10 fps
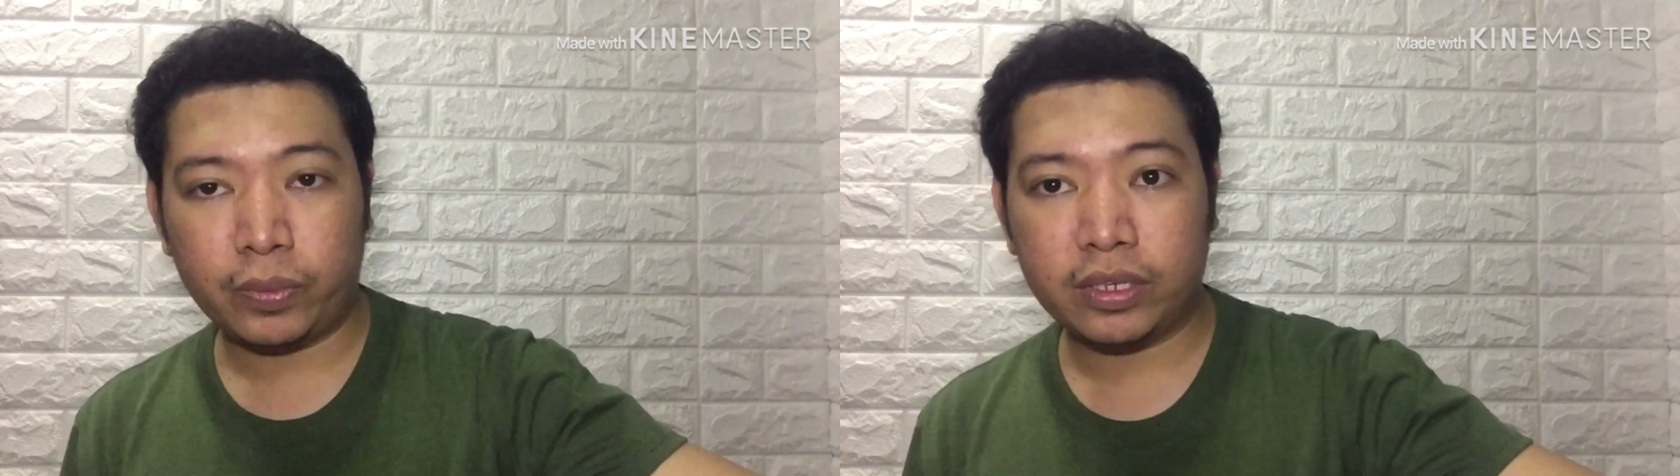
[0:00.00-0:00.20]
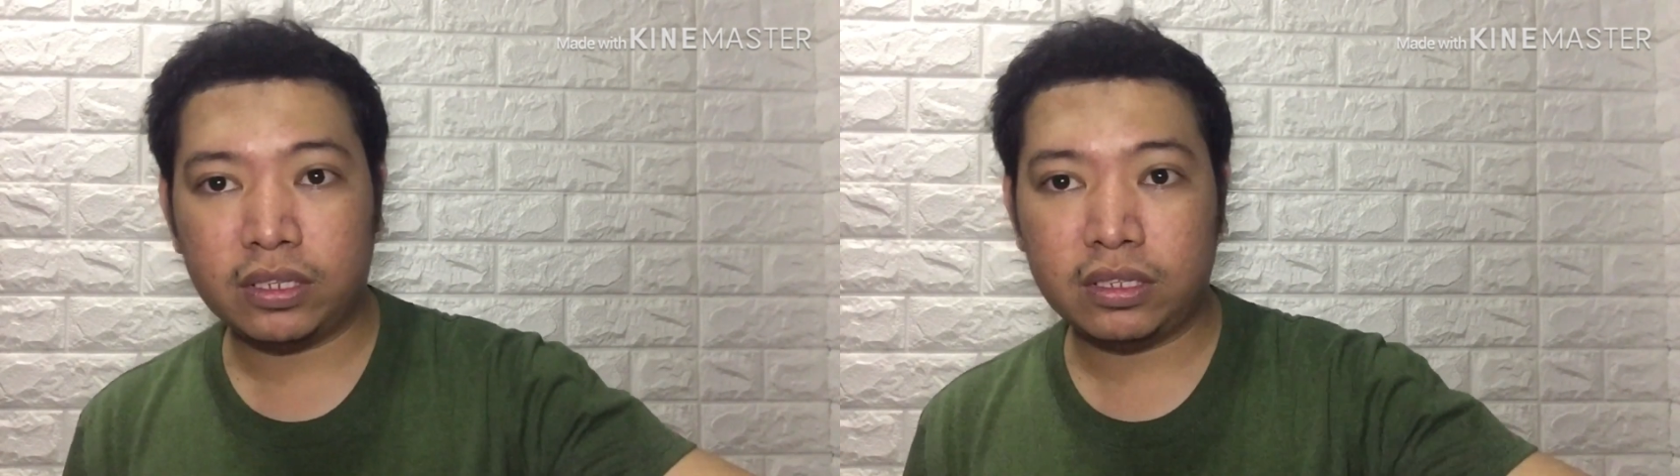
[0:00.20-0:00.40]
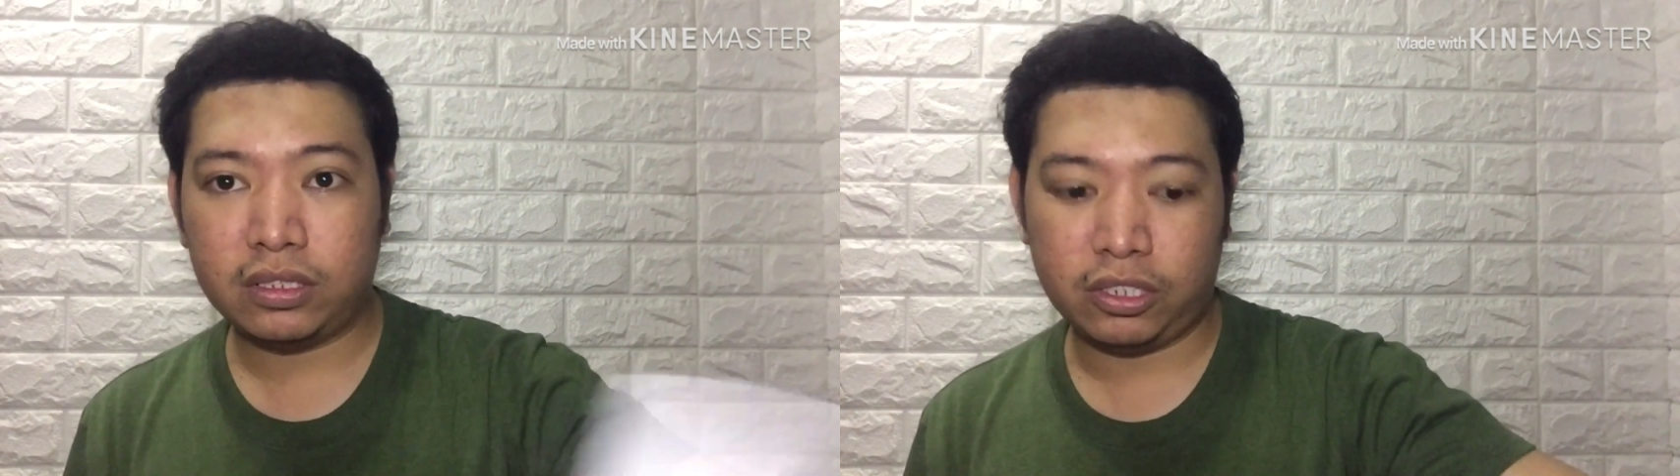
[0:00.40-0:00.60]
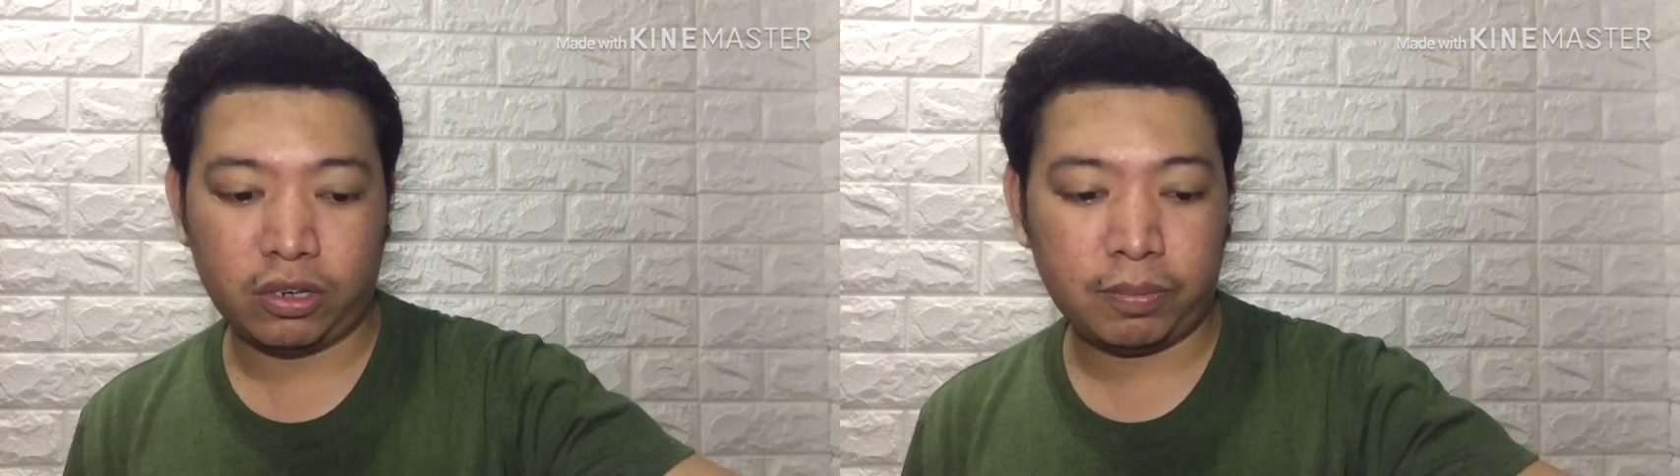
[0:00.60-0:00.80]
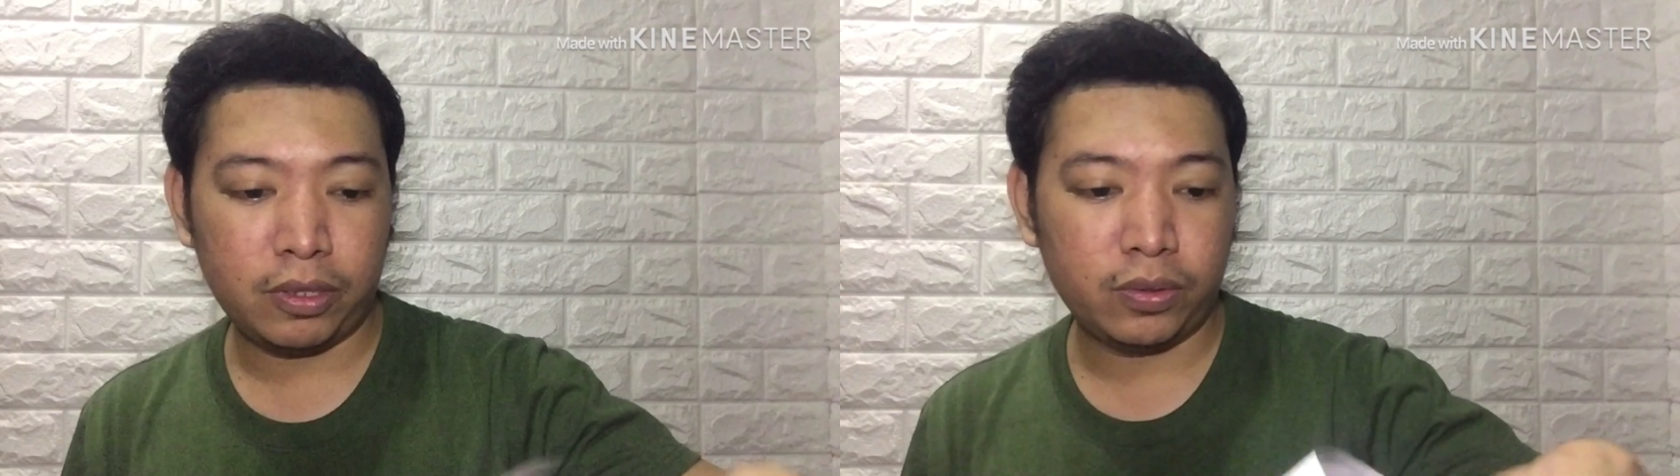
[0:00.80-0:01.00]
will, you
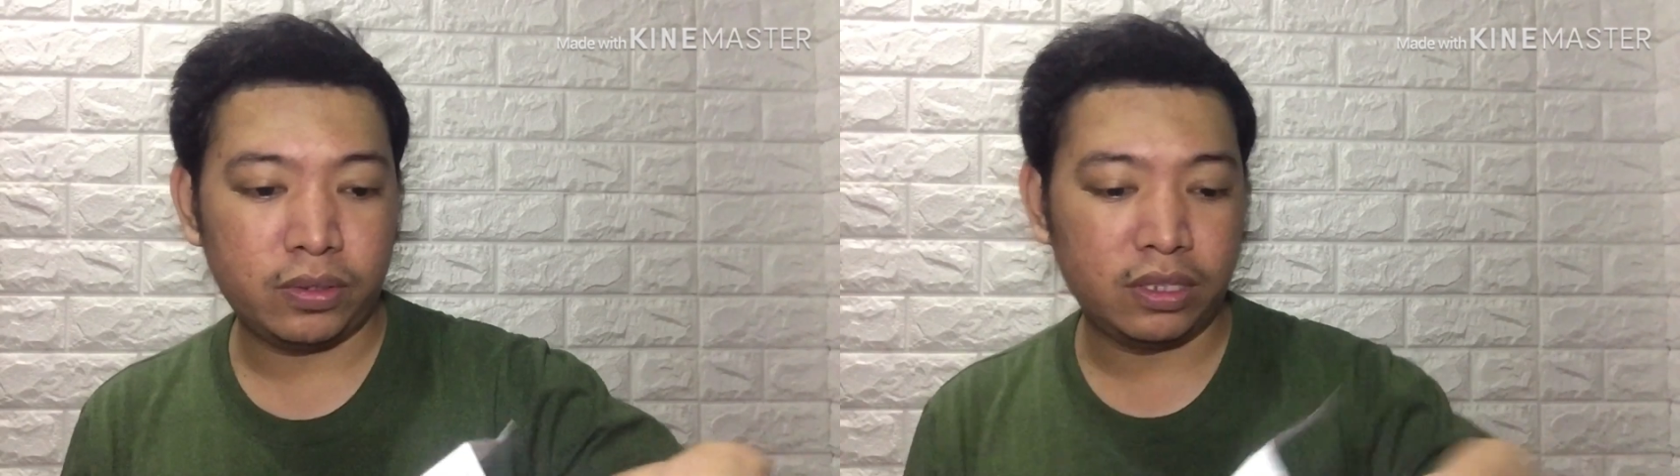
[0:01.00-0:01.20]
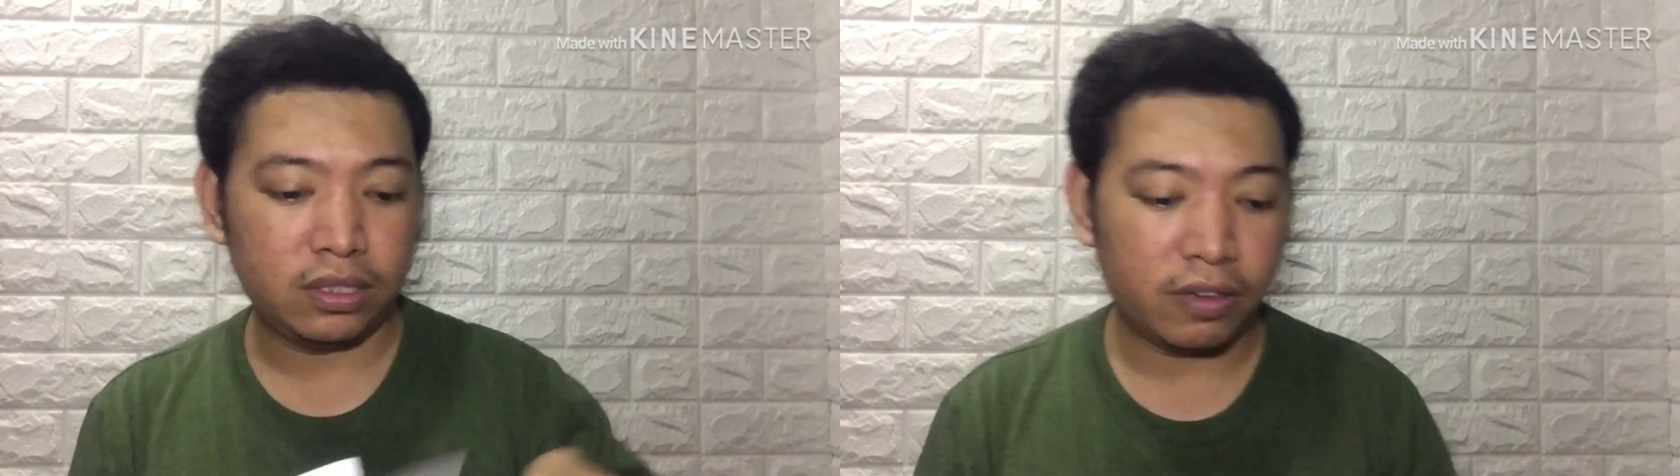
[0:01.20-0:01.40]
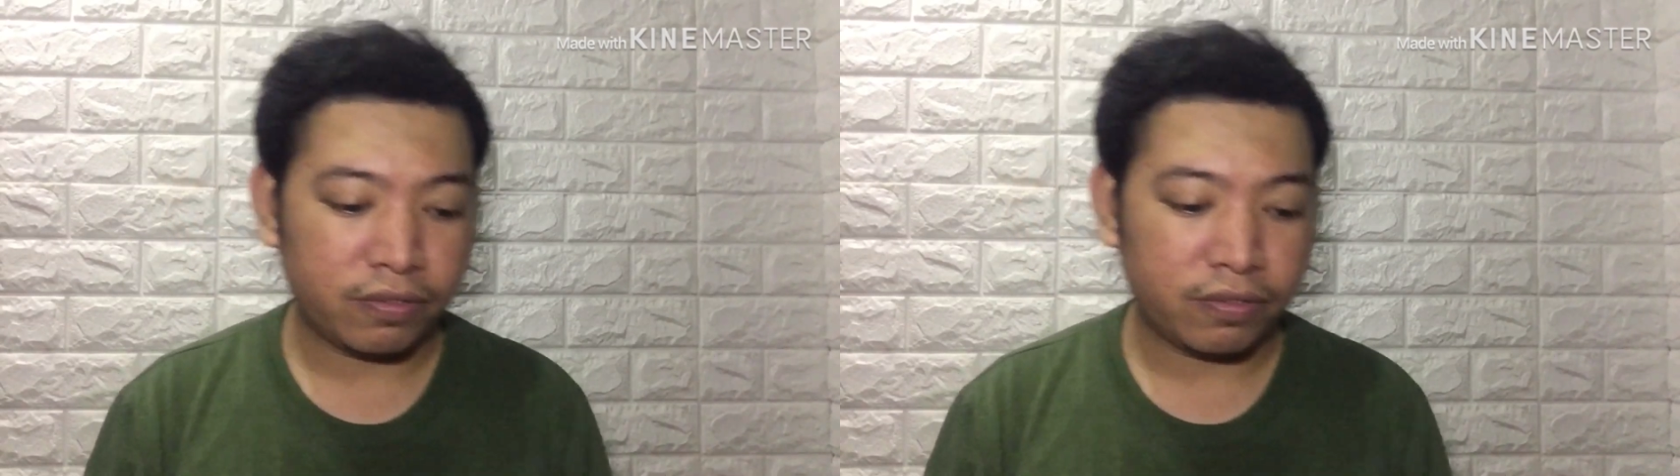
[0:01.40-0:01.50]
know, upload the